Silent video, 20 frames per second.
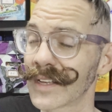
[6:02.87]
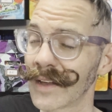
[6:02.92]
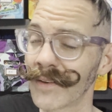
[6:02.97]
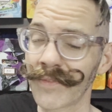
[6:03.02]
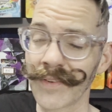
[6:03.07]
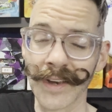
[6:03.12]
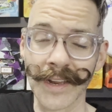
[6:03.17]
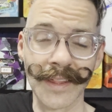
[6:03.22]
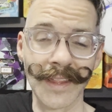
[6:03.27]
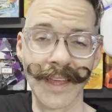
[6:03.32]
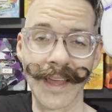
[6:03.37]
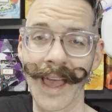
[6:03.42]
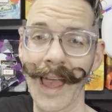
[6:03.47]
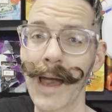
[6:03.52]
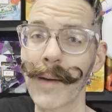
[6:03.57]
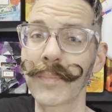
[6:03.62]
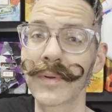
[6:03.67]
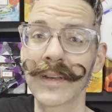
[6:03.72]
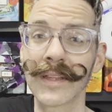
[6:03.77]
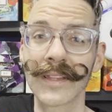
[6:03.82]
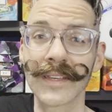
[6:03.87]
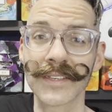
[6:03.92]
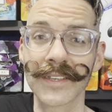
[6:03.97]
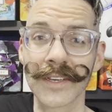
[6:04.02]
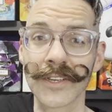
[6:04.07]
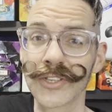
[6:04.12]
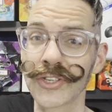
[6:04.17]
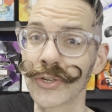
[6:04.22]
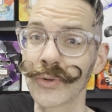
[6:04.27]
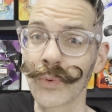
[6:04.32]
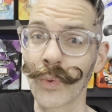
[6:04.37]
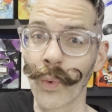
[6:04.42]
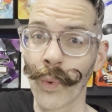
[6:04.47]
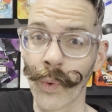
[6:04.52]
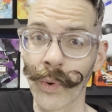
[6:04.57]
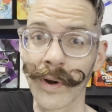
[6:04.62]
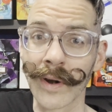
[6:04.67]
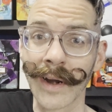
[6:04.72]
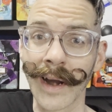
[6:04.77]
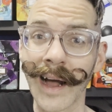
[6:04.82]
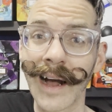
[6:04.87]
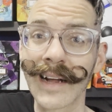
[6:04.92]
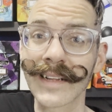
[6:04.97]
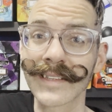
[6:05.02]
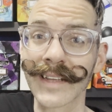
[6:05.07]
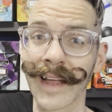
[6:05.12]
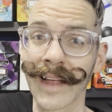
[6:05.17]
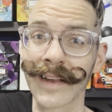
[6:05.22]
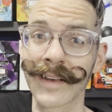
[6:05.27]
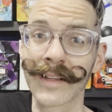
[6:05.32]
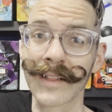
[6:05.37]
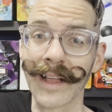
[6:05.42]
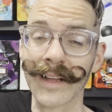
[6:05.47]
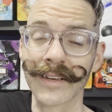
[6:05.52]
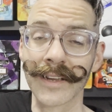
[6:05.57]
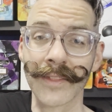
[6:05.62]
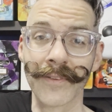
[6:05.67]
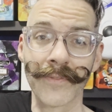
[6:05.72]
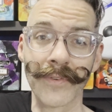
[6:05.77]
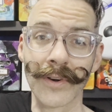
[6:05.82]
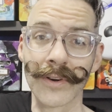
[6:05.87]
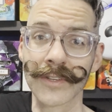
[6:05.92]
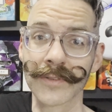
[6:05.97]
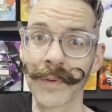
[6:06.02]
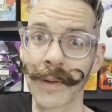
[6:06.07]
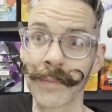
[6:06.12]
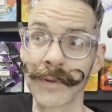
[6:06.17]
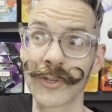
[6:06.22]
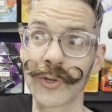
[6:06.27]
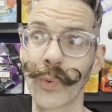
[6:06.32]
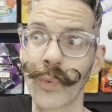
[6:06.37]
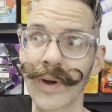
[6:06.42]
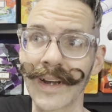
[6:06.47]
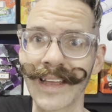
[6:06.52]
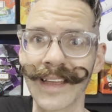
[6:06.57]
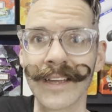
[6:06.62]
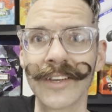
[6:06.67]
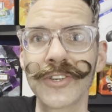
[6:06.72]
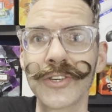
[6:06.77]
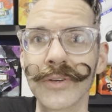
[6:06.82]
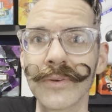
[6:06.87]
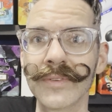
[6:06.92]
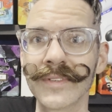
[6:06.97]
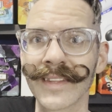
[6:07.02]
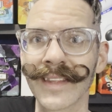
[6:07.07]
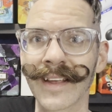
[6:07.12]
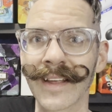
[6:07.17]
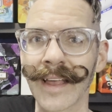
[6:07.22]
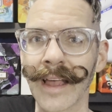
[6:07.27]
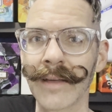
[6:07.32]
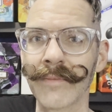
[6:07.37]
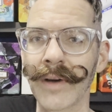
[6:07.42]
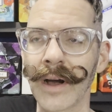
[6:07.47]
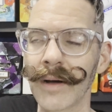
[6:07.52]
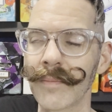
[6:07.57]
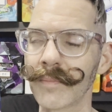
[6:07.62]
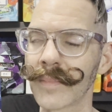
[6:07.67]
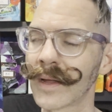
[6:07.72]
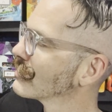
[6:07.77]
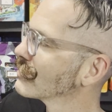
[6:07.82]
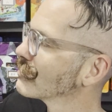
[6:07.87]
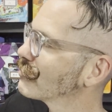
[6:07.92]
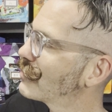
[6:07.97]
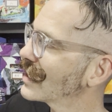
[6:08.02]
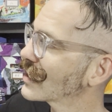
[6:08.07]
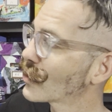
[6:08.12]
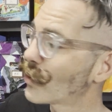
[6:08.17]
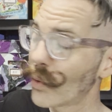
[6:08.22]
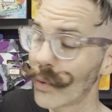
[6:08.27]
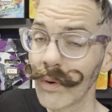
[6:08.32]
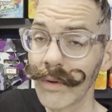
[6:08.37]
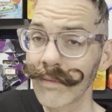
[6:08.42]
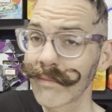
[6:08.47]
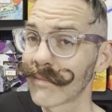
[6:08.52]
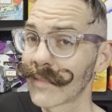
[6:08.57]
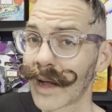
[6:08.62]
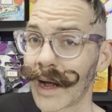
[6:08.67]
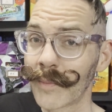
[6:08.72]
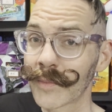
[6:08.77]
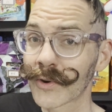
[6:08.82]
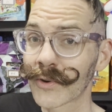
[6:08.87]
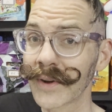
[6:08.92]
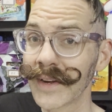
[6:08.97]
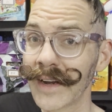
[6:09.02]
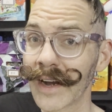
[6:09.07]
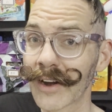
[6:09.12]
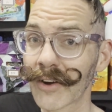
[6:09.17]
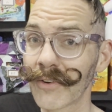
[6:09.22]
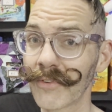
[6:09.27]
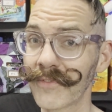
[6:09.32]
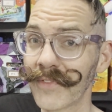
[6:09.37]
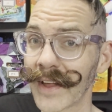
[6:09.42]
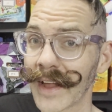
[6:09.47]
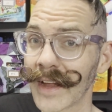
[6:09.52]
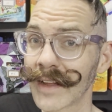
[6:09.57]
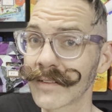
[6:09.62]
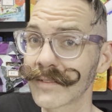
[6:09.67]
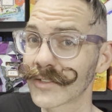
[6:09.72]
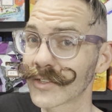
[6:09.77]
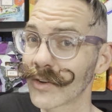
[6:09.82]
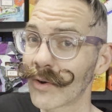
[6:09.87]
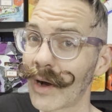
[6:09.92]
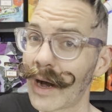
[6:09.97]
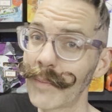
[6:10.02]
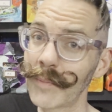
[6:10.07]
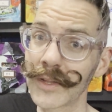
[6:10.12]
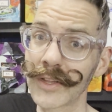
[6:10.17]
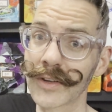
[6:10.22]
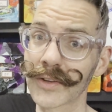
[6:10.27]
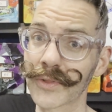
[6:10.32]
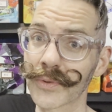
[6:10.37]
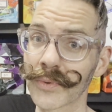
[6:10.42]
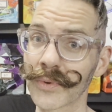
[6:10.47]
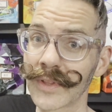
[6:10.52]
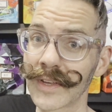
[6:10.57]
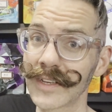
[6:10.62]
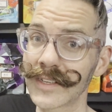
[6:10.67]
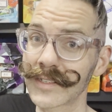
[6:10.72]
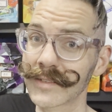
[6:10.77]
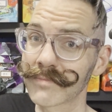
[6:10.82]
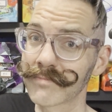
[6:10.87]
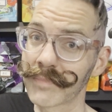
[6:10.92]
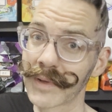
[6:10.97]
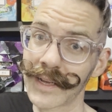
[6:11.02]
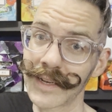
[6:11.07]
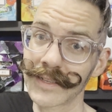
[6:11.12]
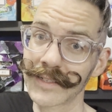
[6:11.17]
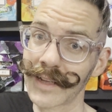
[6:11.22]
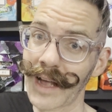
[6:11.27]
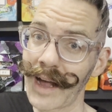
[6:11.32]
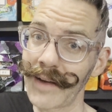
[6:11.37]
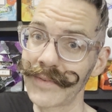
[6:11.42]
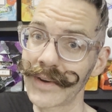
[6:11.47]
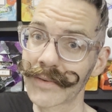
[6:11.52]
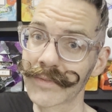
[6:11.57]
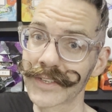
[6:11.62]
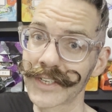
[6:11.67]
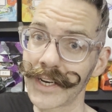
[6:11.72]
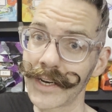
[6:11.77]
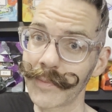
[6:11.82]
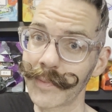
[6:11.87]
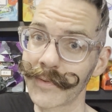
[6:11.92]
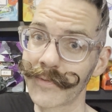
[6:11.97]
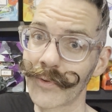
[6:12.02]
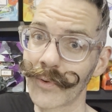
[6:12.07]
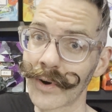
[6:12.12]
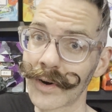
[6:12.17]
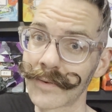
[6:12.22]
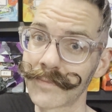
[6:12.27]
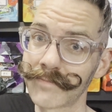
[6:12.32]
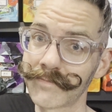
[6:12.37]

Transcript: if anything happened in this issue or not. I had collected the first maybe 20 issues and then gave up. But cool, I'm a Green Arrow fan, so I'm gonna look through this because I've never seen it before.